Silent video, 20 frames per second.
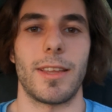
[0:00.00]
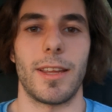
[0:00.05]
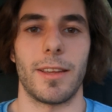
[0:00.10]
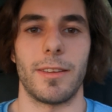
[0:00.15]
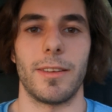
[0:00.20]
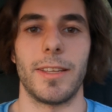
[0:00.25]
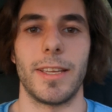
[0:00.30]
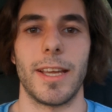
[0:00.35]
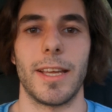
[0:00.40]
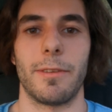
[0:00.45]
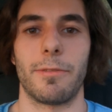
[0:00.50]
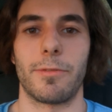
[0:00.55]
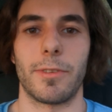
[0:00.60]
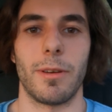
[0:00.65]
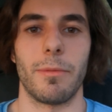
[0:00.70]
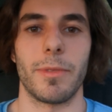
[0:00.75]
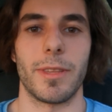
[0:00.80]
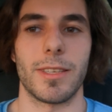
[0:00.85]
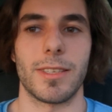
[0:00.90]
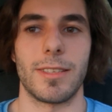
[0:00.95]
that I could get
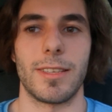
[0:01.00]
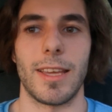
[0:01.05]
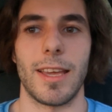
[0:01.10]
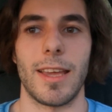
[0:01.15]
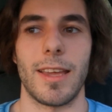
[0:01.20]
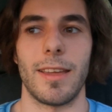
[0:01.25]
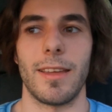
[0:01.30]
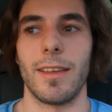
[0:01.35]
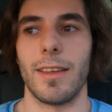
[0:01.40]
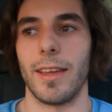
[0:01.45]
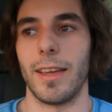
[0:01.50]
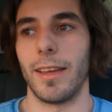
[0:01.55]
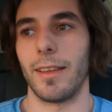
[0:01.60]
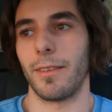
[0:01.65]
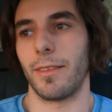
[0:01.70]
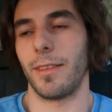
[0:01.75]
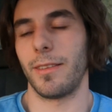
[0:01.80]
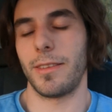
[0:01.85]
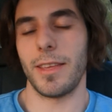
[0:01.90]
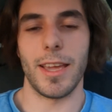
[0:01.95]
from this day
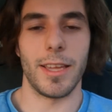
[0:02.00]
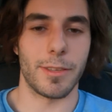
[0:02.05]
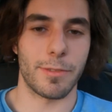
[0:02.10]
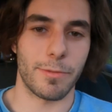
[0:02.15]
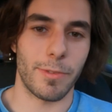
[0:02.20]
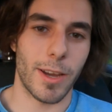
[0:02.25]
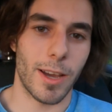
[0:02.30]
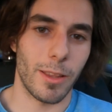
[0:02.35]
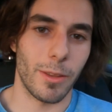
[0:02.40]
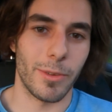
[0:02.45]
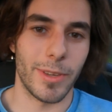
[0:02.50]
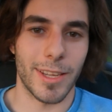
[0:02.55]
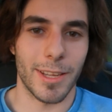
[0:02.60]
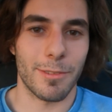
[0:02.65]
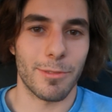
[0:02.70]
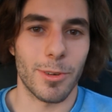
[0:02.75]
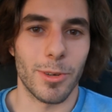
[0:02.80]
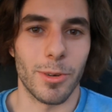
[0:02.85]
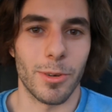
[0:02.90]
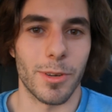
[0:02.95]
and the days following,
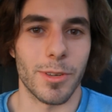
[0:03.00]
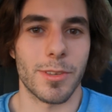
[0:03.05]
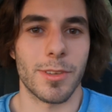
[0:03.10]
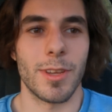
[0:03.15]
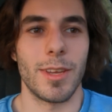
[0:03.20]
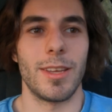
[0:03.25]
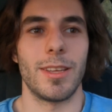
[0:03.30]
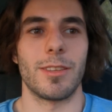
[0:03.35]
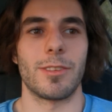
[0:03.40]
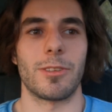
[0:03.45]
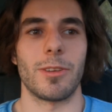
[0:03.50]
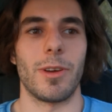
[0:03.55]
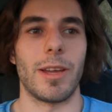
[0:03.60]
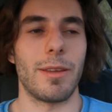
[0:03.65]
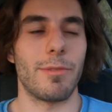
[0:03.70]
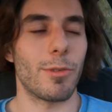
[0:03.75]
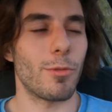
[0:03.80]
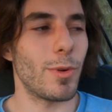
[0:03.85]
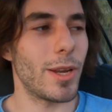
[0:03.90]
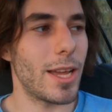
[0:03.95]
of course. So
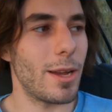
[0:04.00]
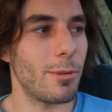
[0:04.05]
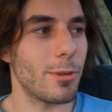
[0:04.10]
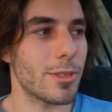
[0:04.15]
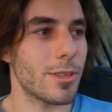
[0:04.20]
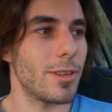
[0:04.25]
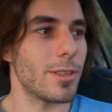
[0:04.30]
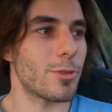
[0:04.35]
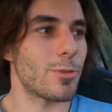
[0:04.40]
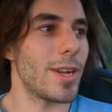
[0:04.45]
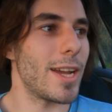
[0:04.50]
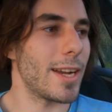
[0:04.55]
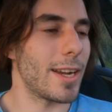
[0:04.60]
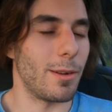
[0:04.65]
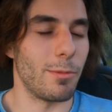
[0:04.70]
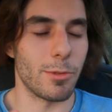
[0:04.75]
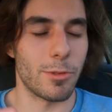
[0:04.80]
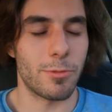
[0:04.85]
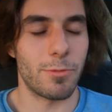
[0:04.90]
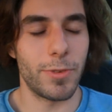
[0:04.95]
even when I was on track, I
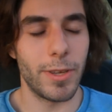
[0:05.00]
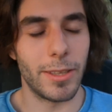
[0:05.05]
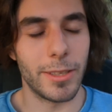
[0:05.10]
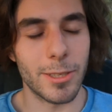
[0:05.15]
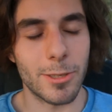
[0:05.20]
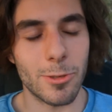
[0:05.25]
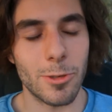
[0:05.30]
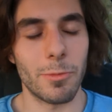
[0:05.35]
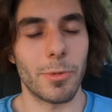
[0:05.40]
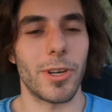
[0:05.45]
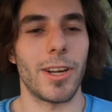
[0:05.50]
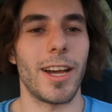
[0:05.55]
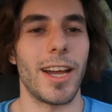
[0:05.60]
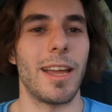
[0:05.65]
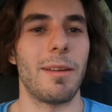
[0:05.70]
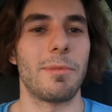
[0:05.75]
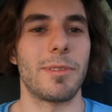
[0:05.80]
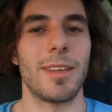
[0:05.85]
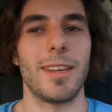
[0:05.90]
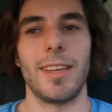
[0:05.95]
was feeling super
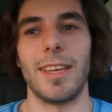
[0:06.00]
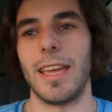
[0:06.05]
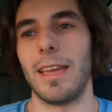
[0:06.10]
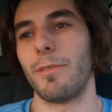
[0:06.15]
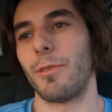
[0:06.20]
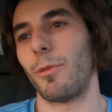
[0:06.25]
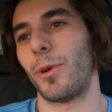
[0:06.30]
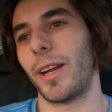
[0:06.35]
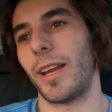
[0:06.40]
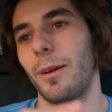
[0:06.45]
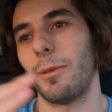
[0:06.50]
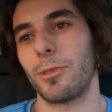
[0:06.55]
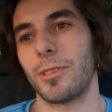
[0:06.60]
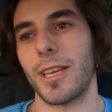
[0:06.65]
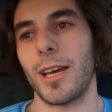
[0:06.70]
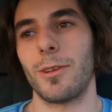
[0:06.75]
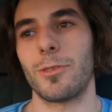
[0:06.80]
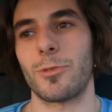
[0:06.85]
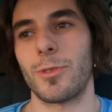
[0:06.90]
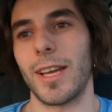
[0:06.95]
hyped. Even when I was
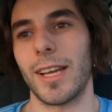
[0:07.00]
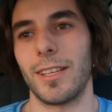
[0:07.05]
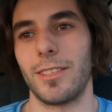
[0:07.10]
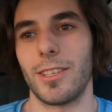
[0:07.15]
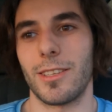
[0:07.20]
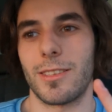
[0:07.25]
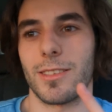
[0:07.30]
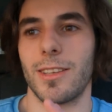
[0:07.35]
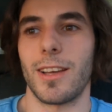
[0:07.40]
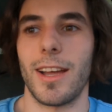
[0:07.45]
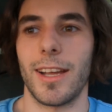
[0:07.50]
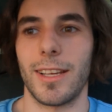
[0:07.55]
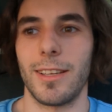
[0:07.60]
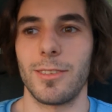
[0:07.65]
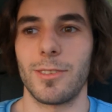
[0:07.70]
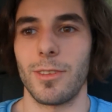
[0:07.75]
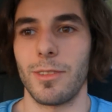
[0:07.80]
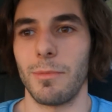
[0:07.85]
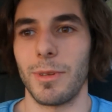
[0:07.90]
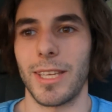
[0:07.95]
out track and just
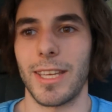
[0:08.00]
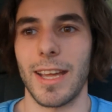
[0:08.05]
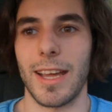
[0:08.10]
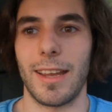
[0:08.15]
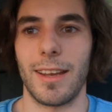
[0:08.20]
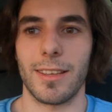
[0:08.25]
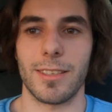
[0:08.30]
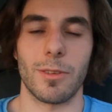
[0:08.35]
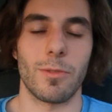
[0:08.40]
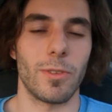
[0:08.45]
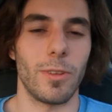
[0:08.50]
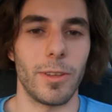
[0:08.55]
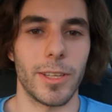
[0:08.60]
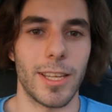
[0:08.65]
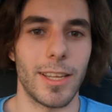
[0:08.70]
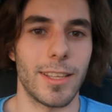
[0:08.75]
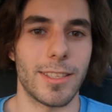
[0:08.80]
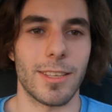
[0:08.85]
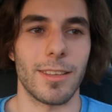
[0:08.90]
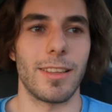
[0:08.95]
talking to the mechanics and
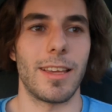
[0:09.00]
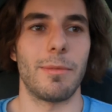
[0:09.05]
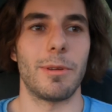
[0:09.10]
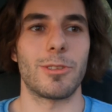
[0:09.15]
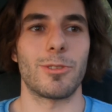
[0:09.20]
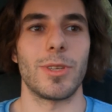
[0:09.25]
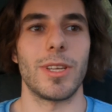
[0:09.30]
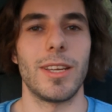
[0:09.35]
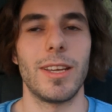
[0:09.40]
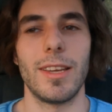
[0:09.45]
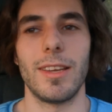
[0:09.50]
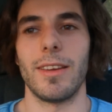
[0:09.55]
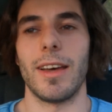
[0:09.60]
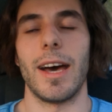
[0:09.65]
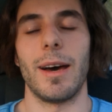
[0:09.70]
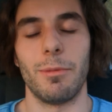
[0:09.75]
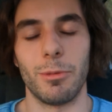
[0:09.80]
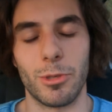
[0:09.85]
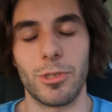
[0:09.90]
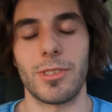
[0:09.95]
looking at telemetry,
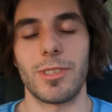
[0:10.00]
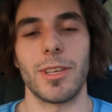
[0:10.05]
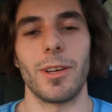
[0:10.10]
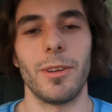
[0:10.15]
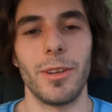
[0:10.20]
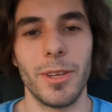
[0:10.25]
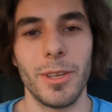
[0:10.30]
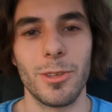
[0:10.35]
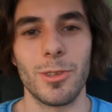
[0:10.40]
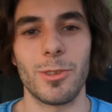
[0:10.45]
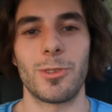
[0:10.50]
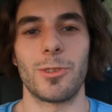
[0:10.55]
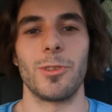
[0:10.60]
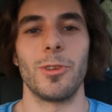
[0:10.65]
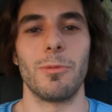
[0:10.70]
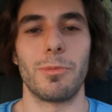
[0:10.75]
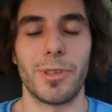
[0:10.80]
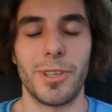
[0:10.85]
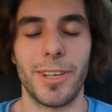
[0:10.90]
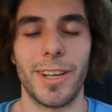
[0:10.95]
I was still
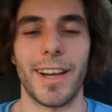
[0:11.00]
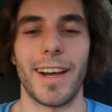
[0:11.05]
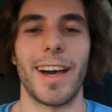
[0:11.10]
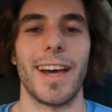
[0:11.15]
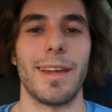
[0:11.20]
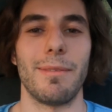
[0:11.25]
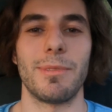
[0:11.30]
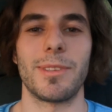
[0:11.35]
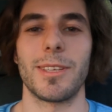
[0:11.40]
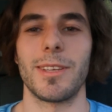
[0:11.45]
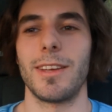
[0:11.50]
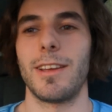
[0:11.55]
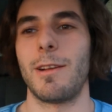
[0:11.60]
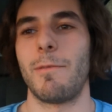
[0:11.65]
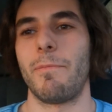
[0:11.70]
super hyped.